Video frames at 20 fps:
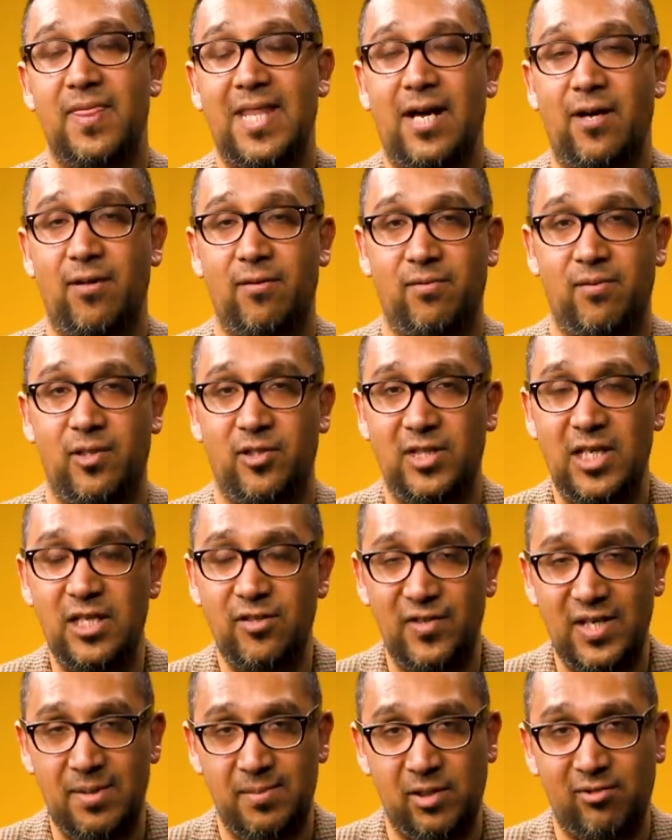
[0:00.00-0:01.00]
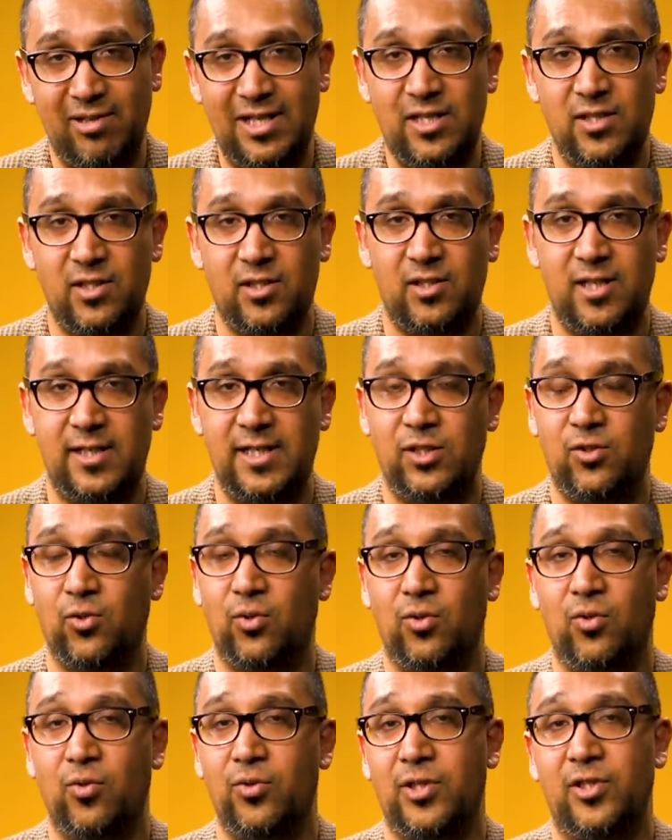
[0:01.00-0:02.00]
Now, the Center for Immigration Studies,
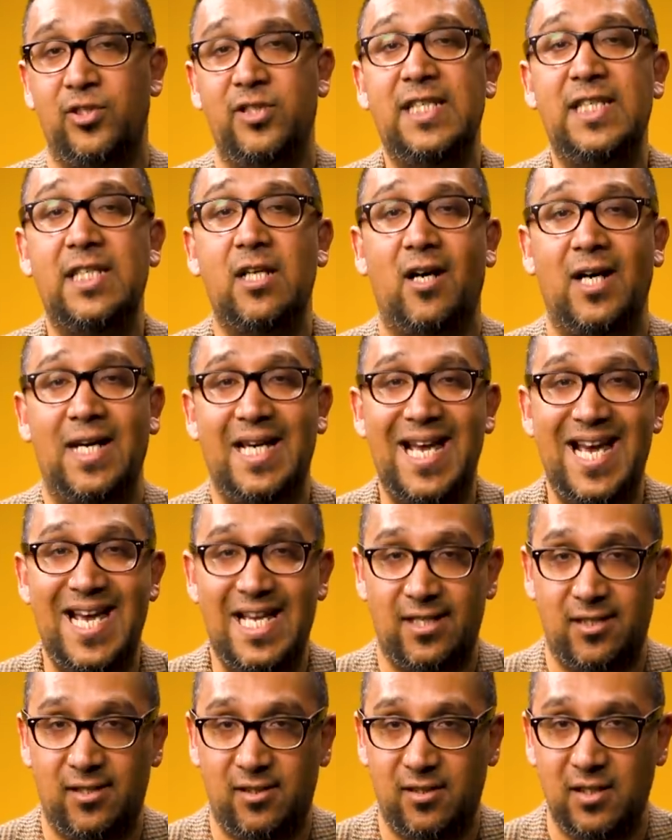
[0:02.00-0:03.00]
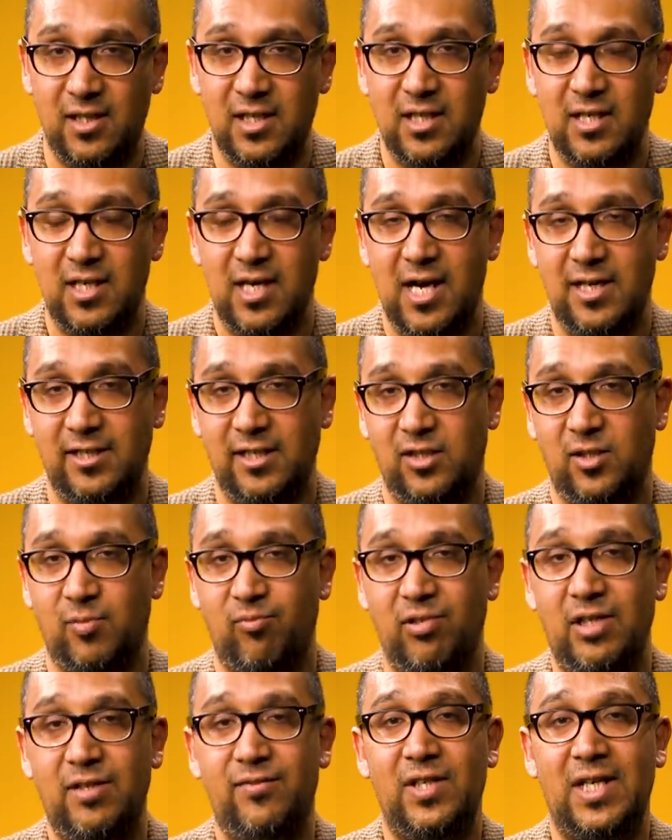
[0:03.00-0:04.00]
or the CIS, as it's
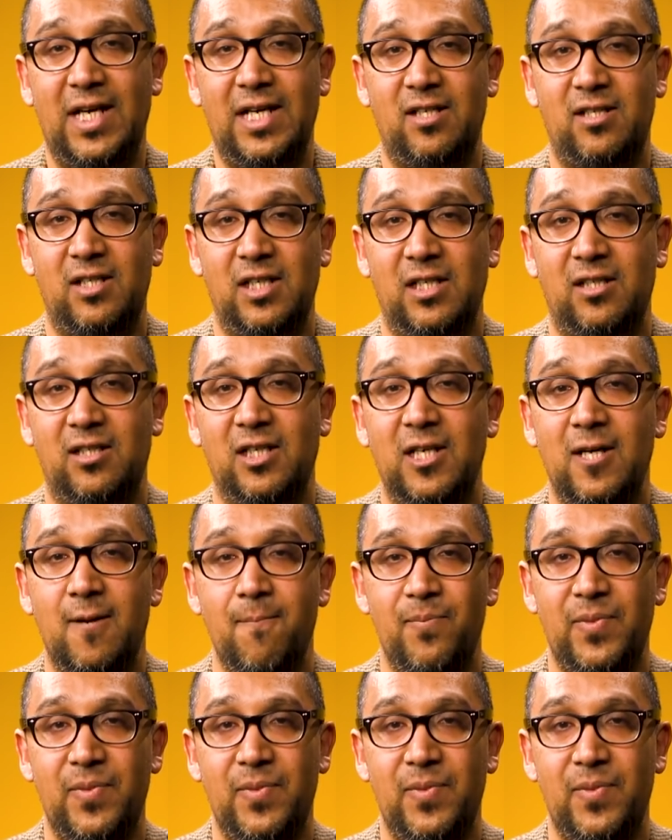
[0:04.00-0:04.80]
abbreviated,